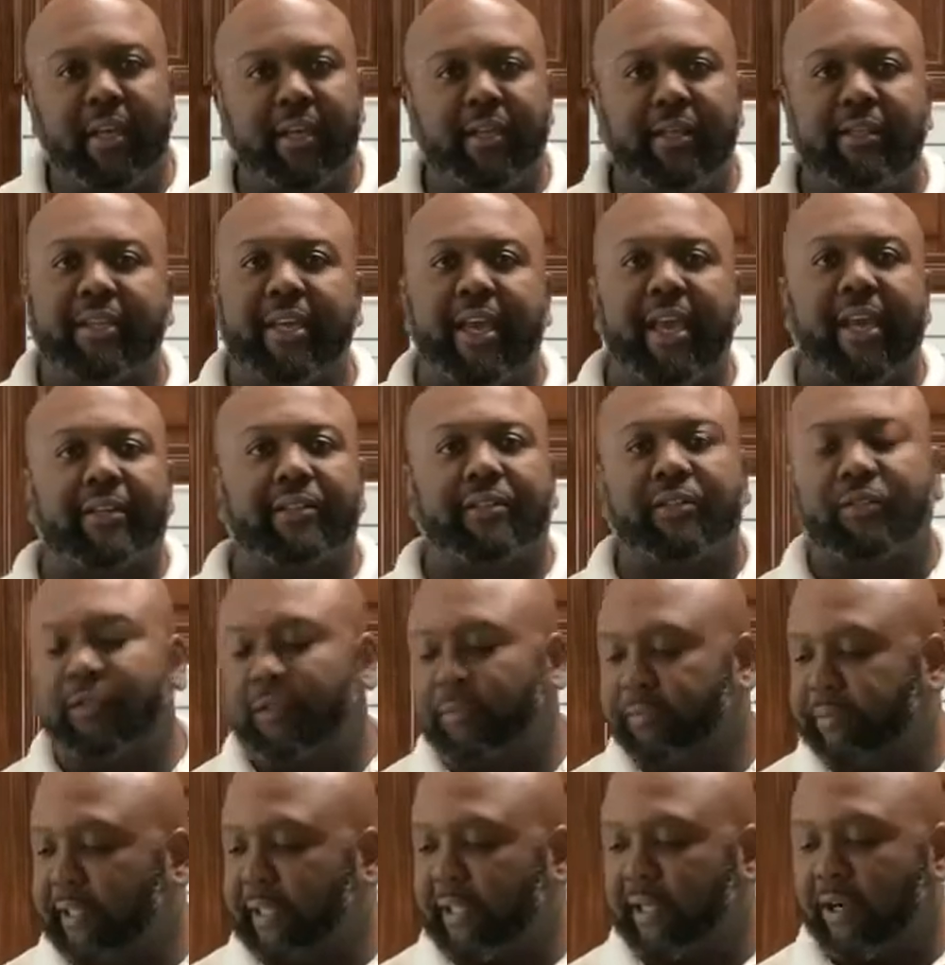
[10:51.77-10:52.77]
Yes, you can
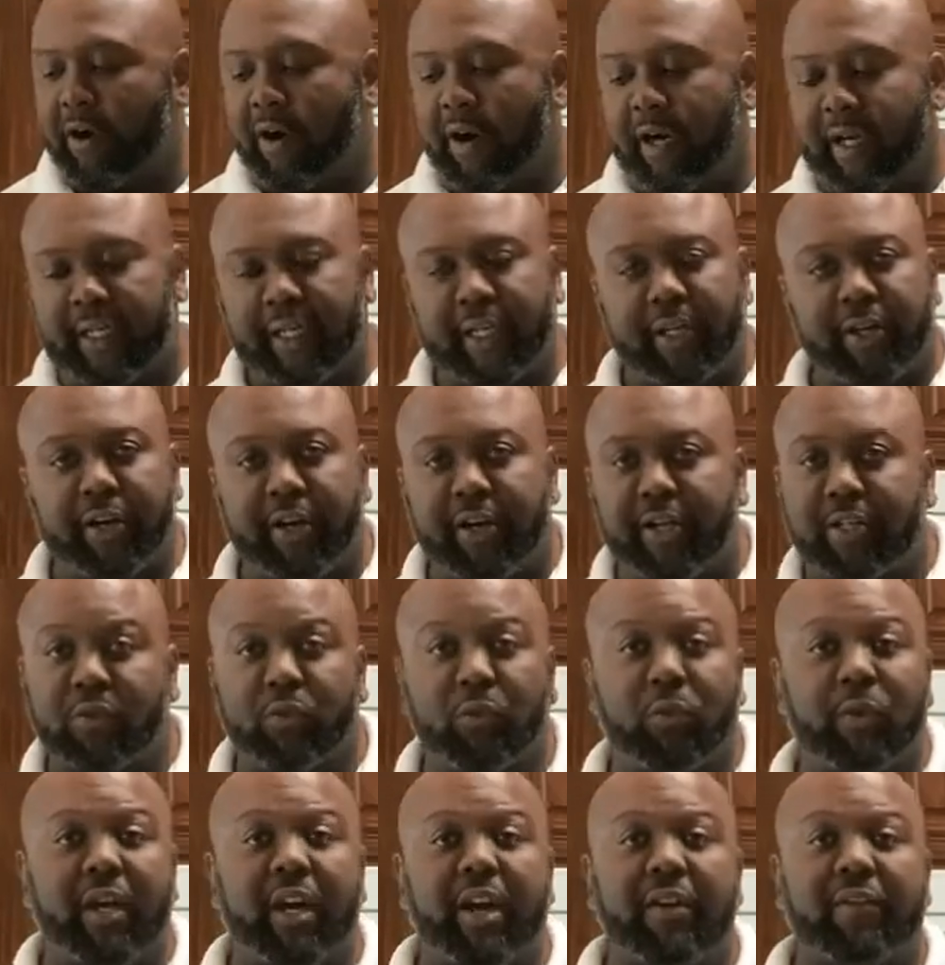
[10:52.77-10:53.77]
put garlic in there. It's
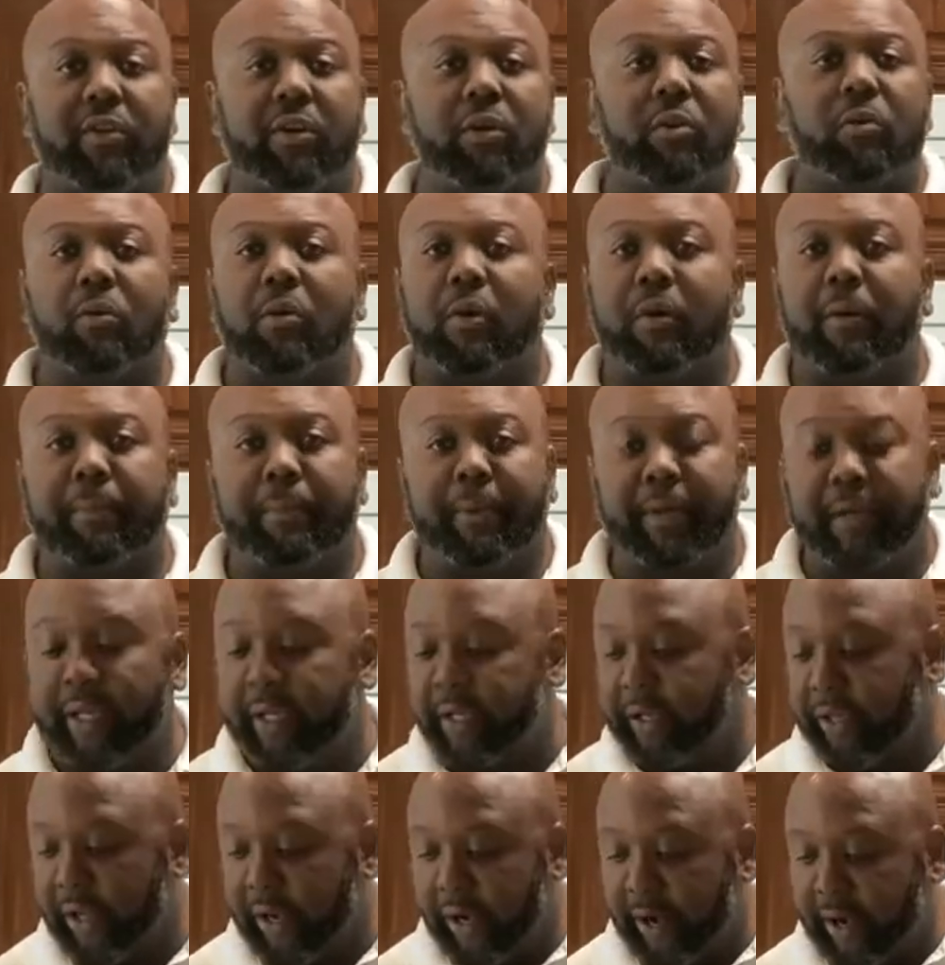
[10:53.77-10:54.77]
whatever you want to put
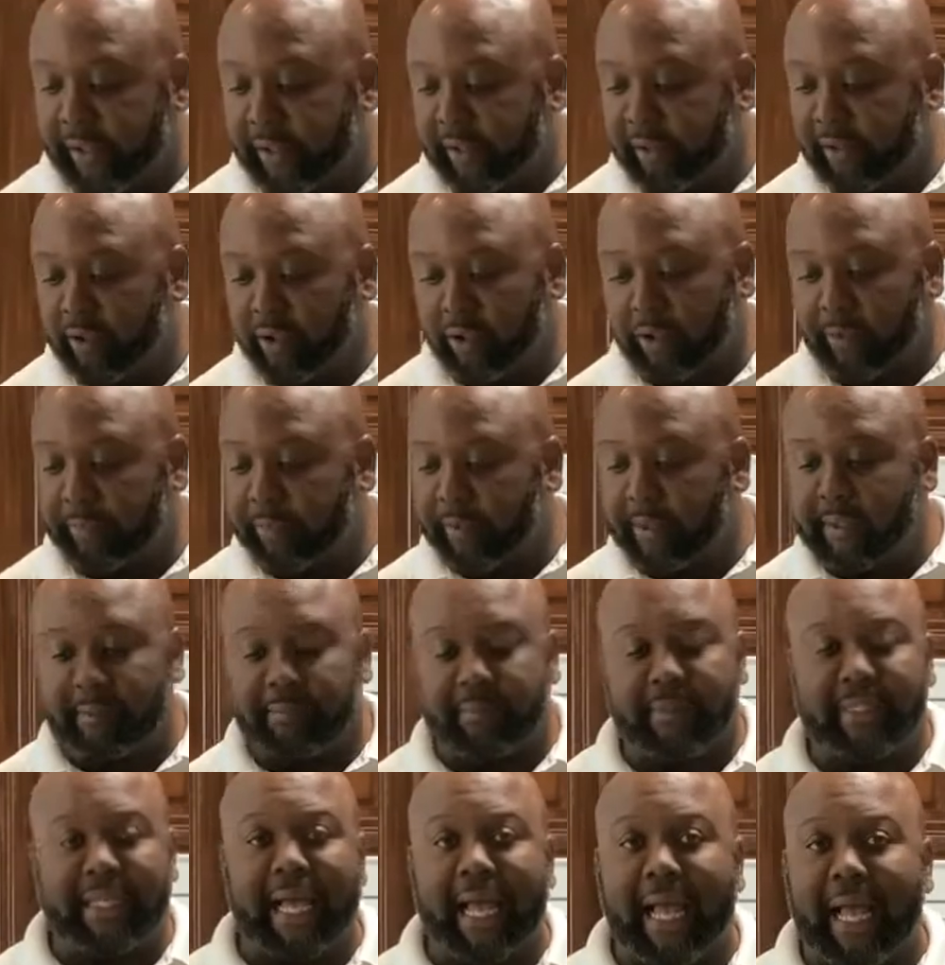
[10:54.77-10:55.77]
in there. You can put some
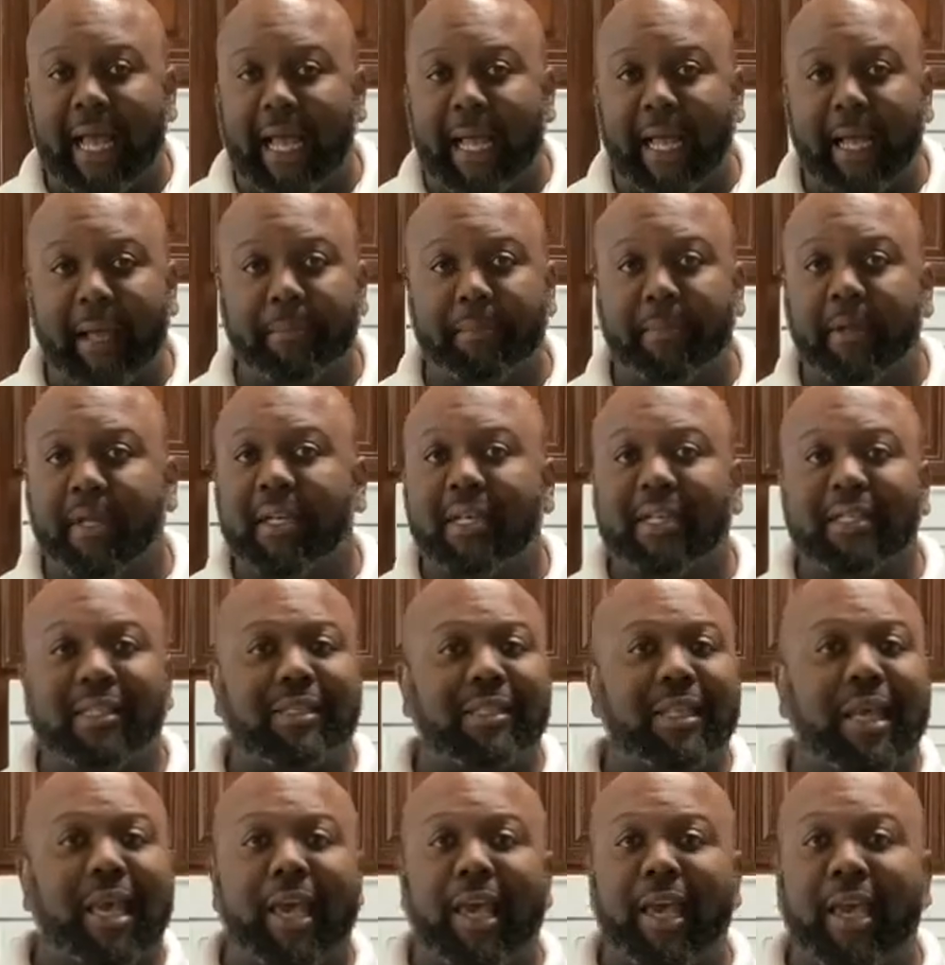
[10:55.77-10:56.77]
thyme,
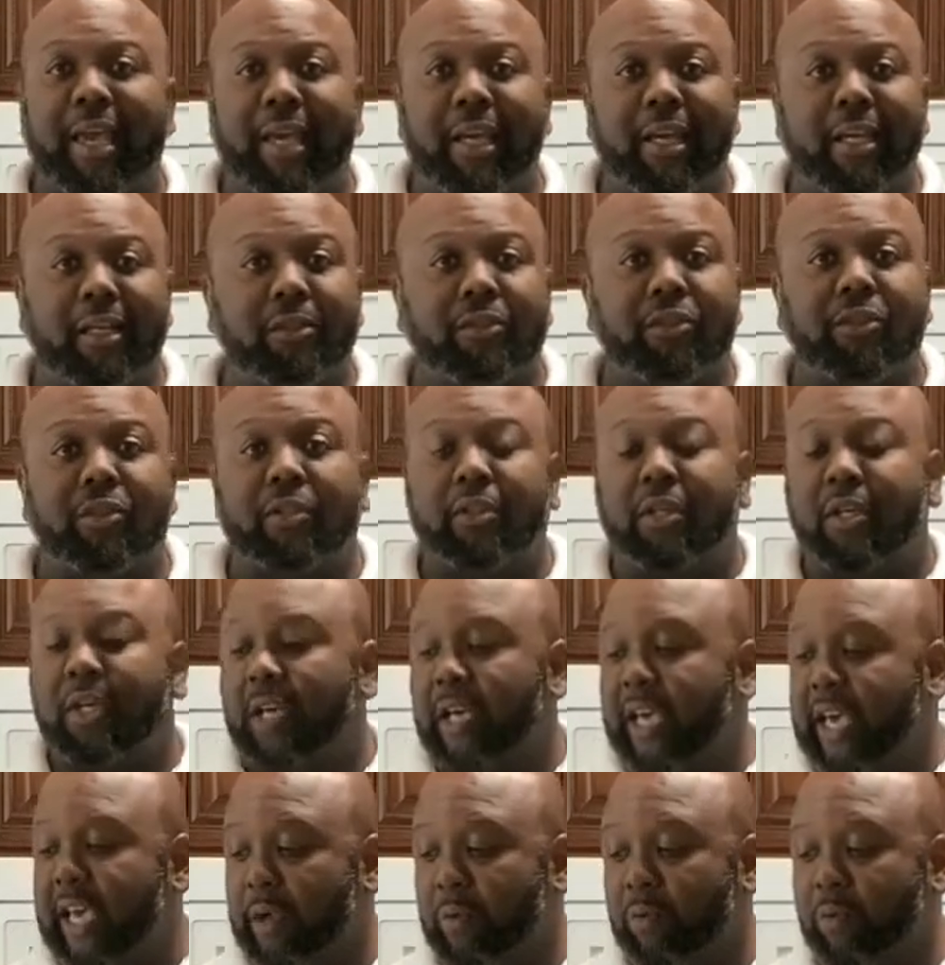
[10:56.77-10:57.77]
sage,
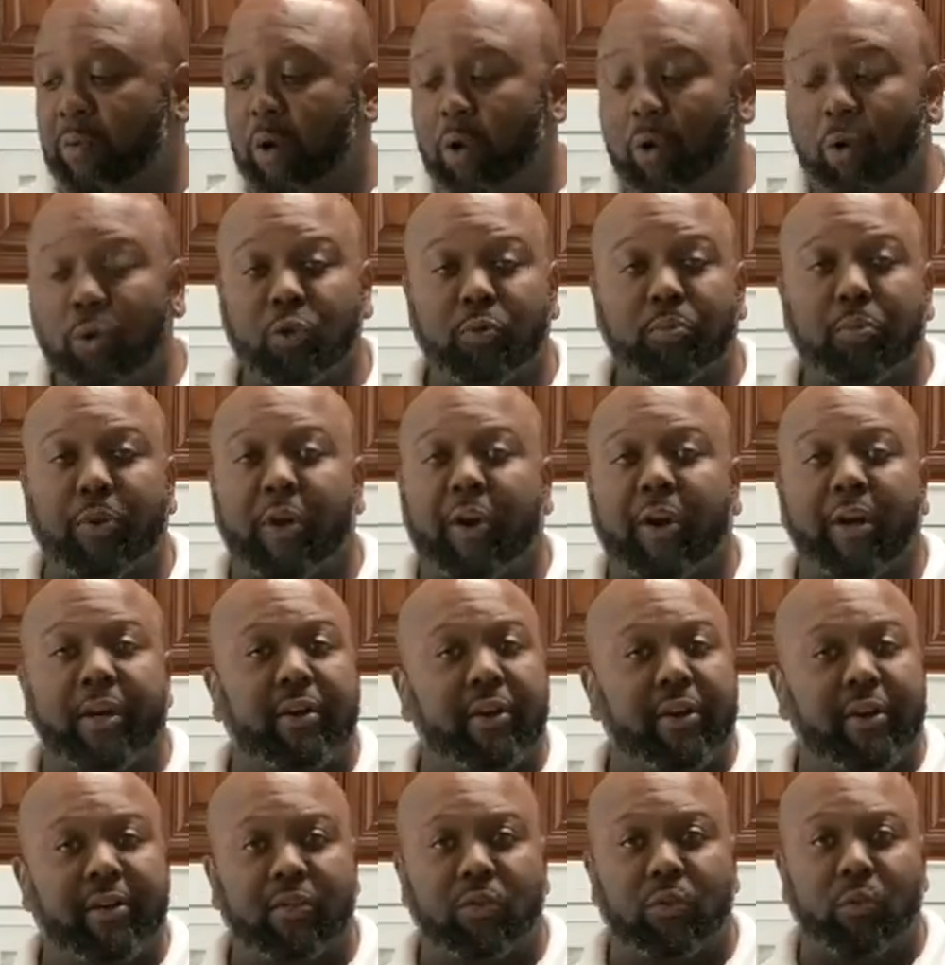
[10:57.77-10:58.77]
and rosemary in
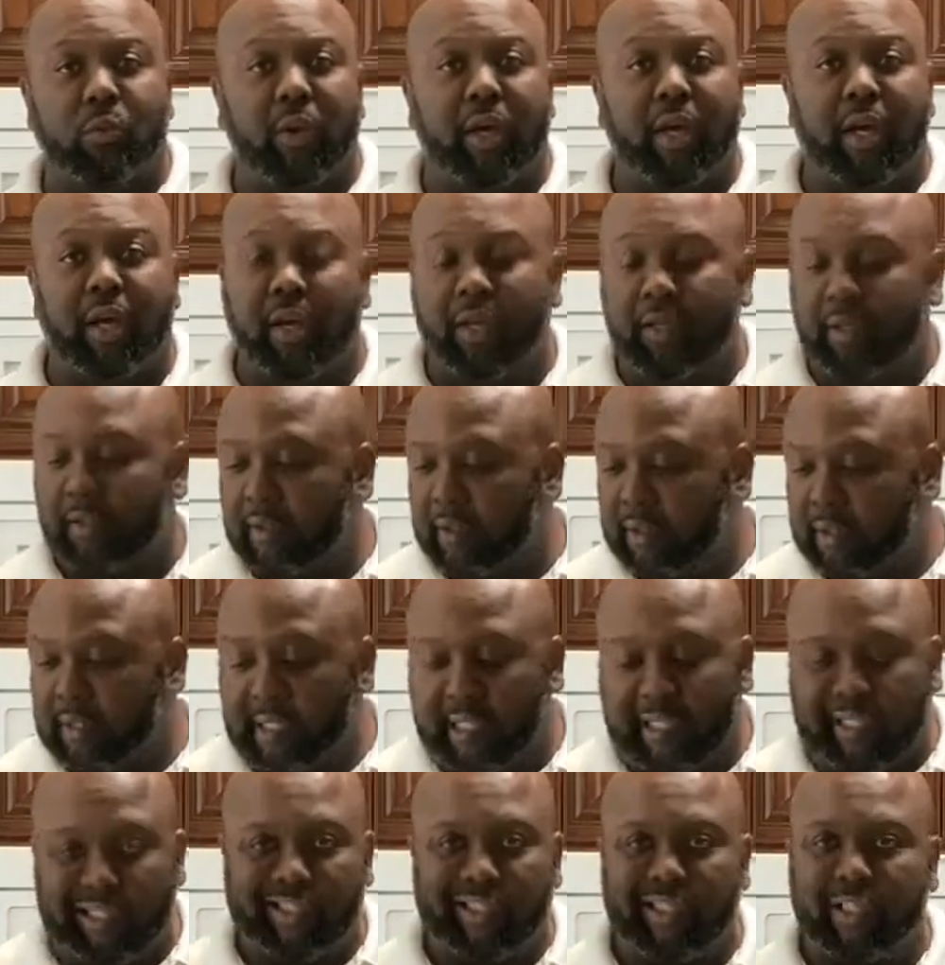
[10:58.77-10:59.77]
there as well
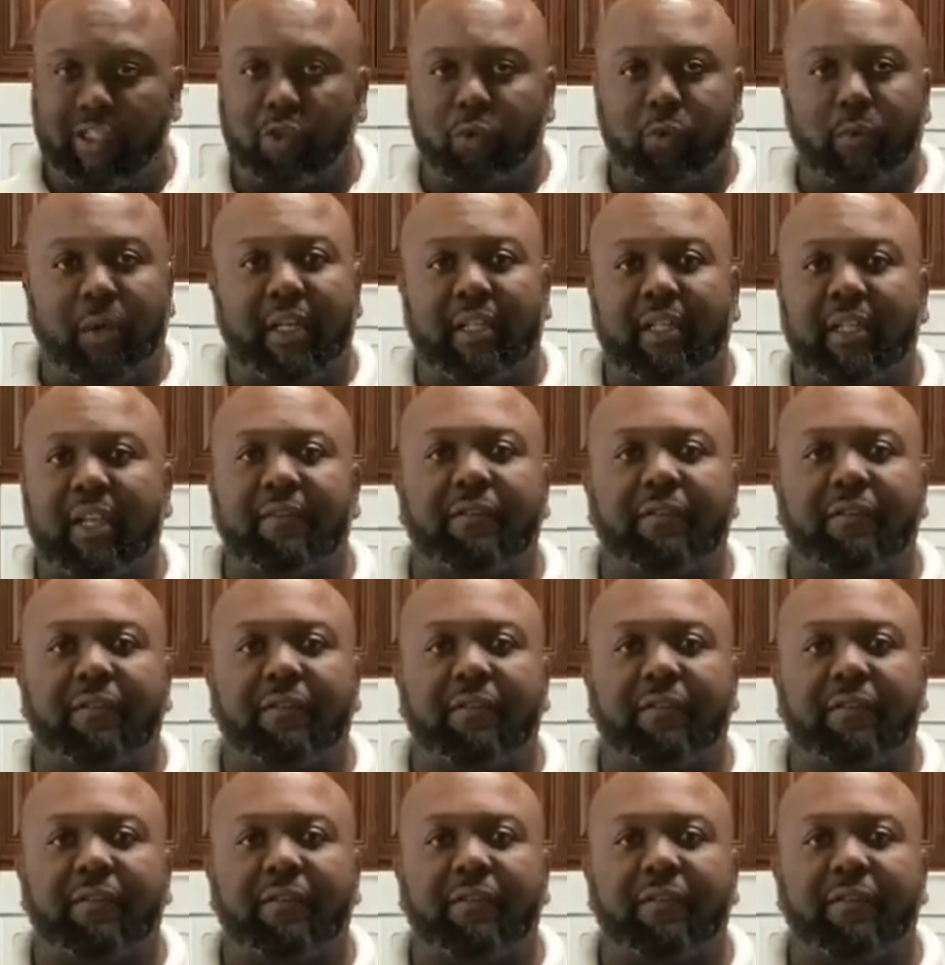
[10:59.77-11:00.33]
to situate that